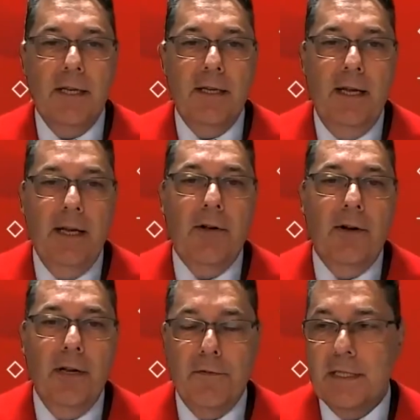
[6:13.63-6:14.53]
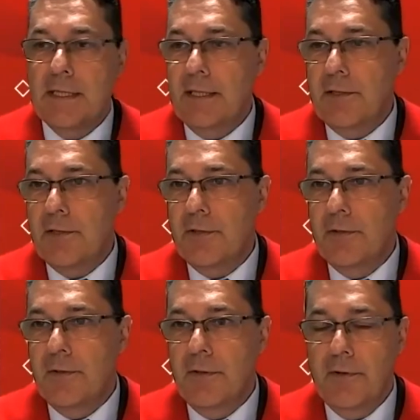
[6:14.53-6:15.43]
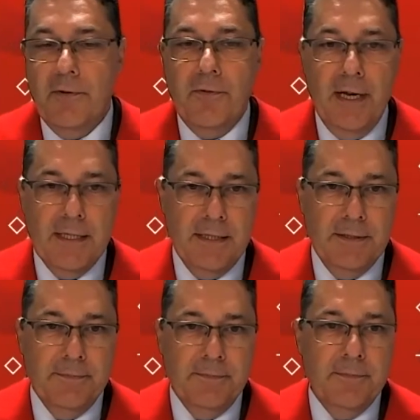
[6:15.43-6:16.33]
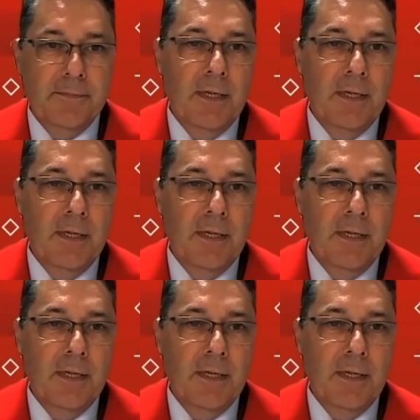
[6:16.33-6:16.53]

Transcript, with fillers: a NRF C2 rating.